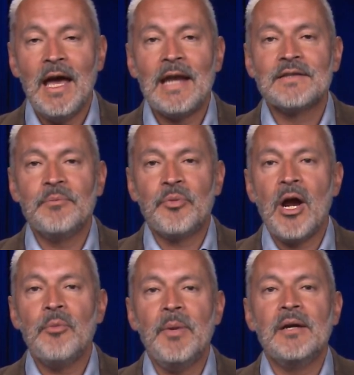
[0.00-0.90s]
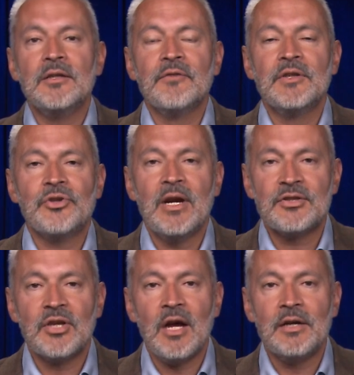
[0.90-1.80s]
and as the proud parent of a
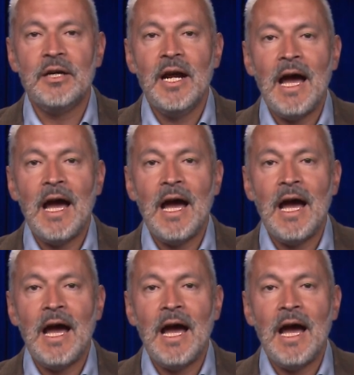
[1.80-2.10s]
trans daughter,